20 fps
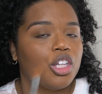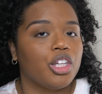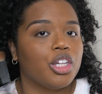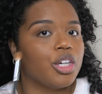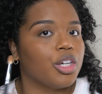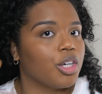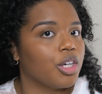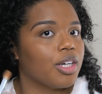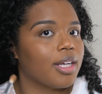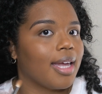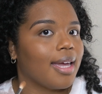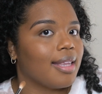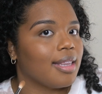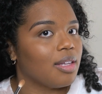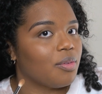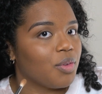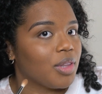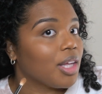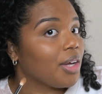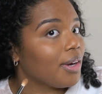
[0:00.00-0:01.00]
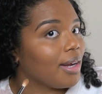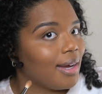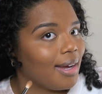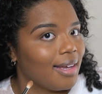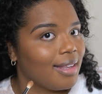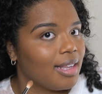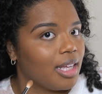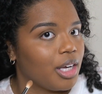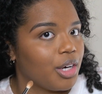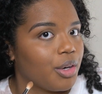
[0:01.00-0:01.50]
your girl can't live without a
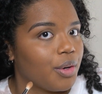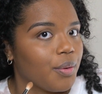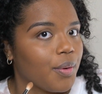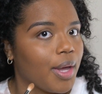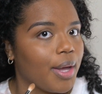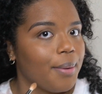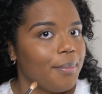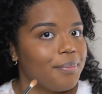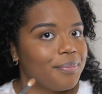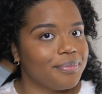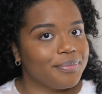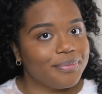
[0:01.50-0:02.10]
highlighter, okay?